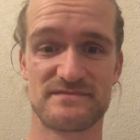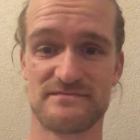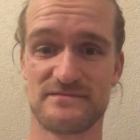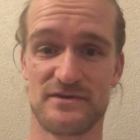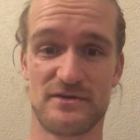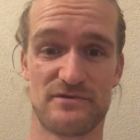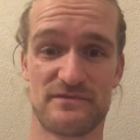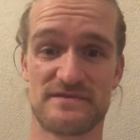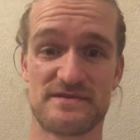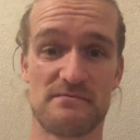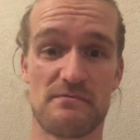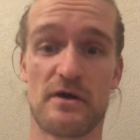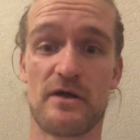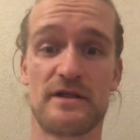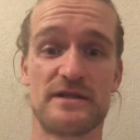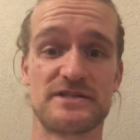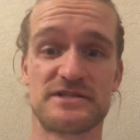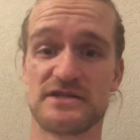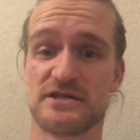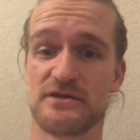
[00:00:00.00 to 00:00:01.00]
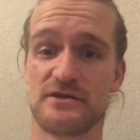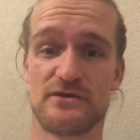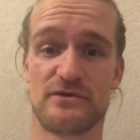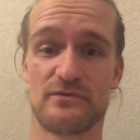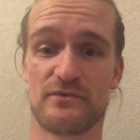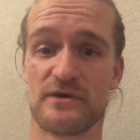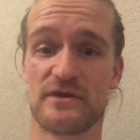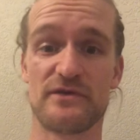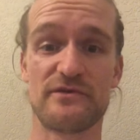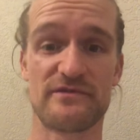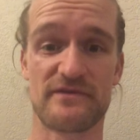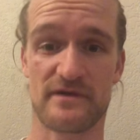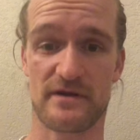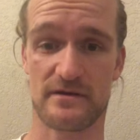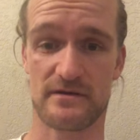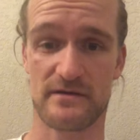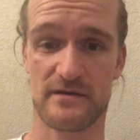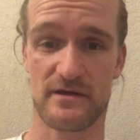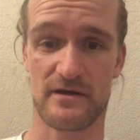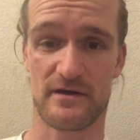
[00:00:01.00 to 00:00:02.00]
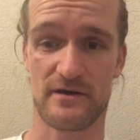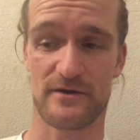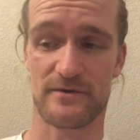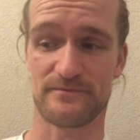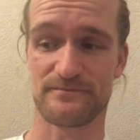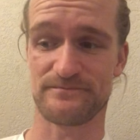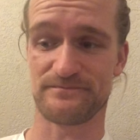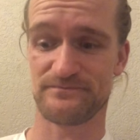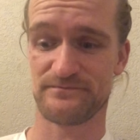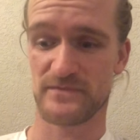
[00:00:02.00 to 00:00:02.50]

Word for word: you know symbology you want to use there. Um,